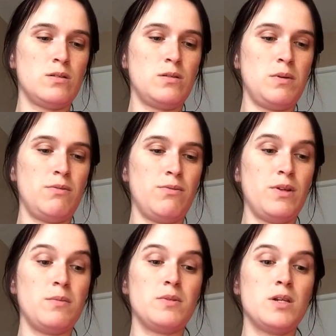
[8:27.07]
to be
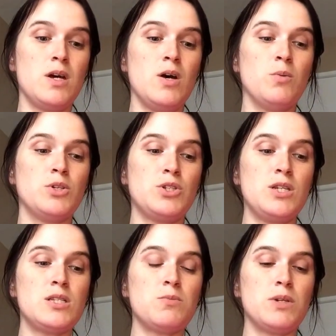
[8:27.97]
flipped, which
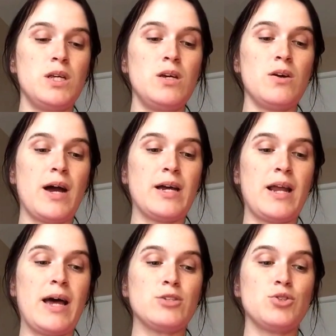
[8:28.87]
this one here I can
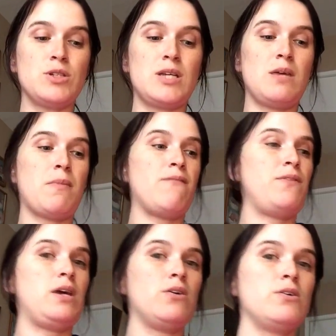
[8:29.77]
actually take my
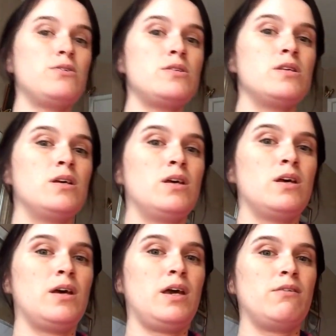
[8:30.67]
fingers
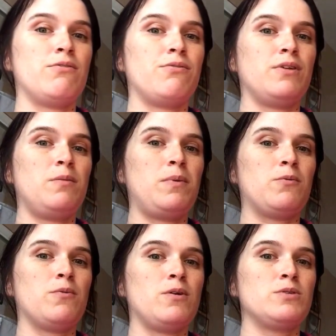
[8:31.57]
and flip
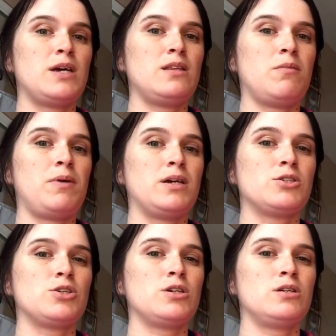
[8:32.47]
and rotate the
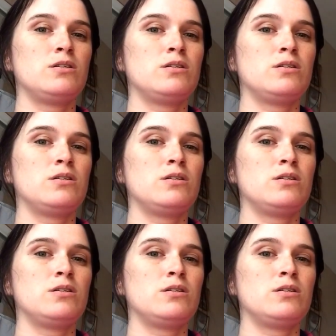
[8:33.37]
picture.